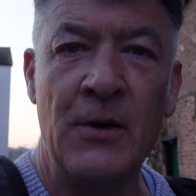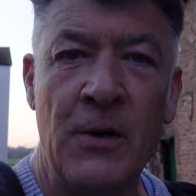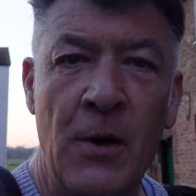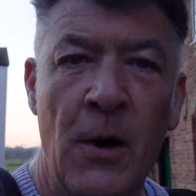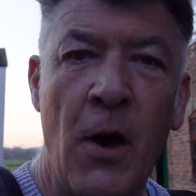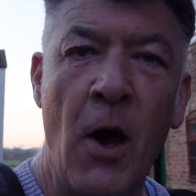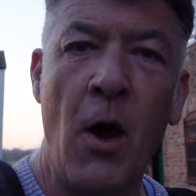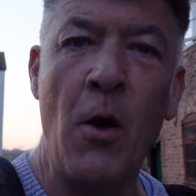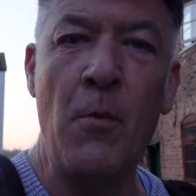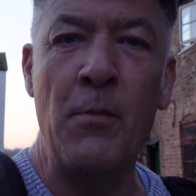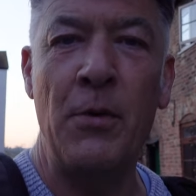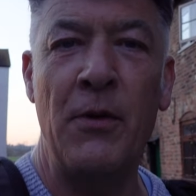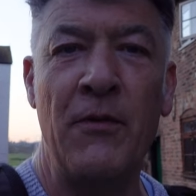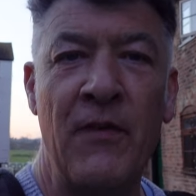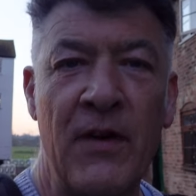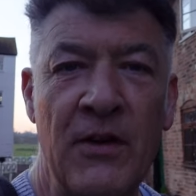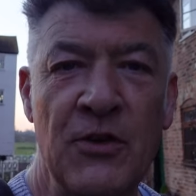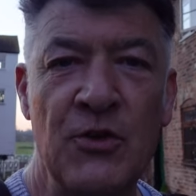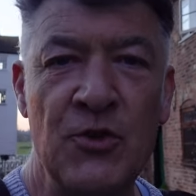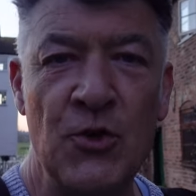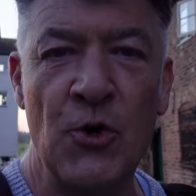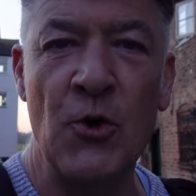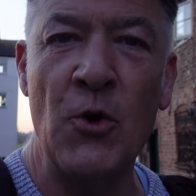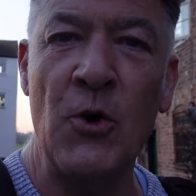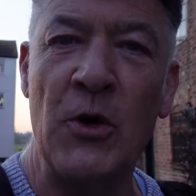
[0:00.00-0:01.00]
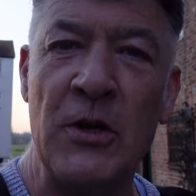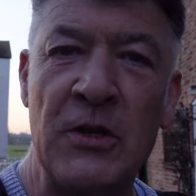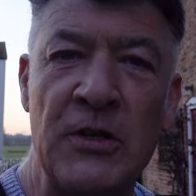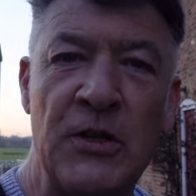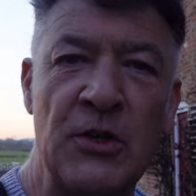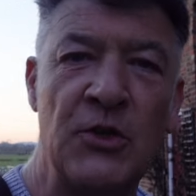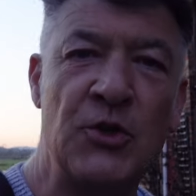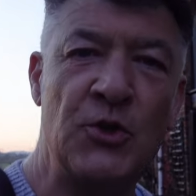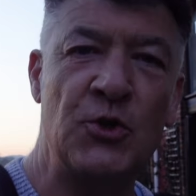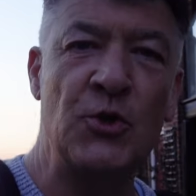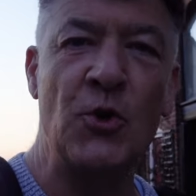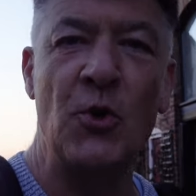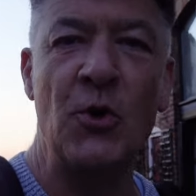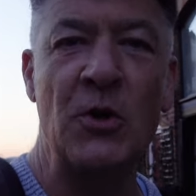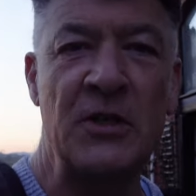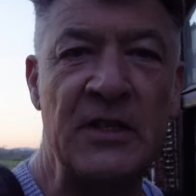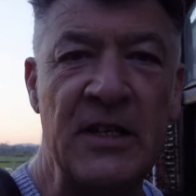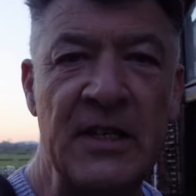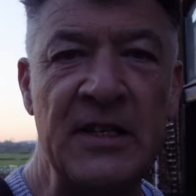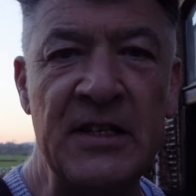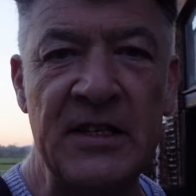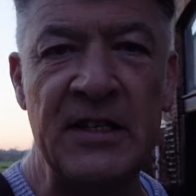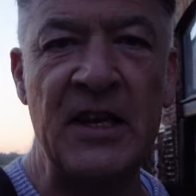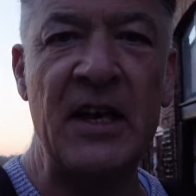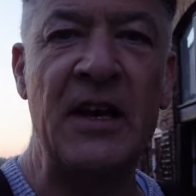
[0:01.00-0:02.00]
I hope you've enjoyed the short
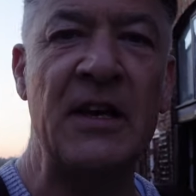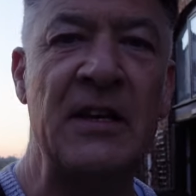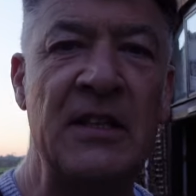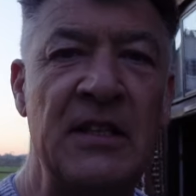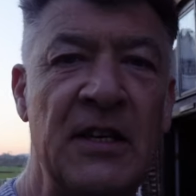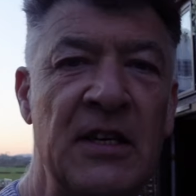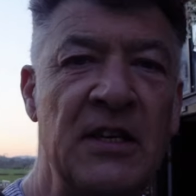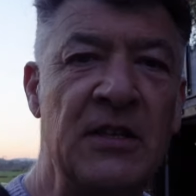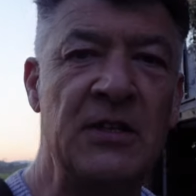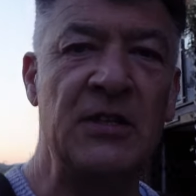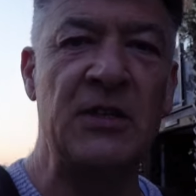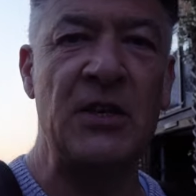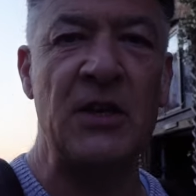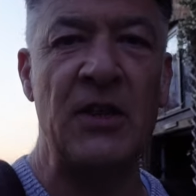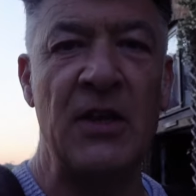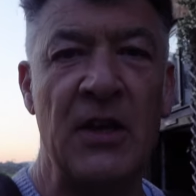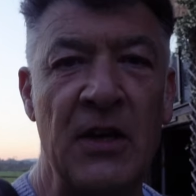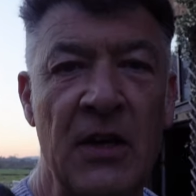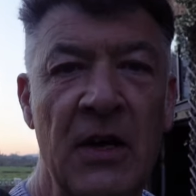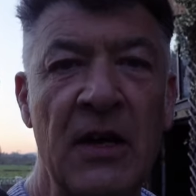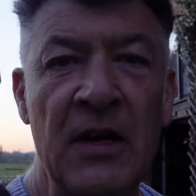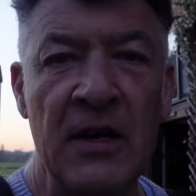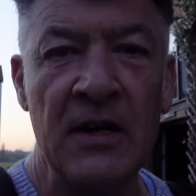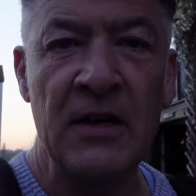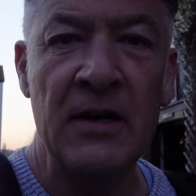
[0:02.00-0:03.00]
insight into the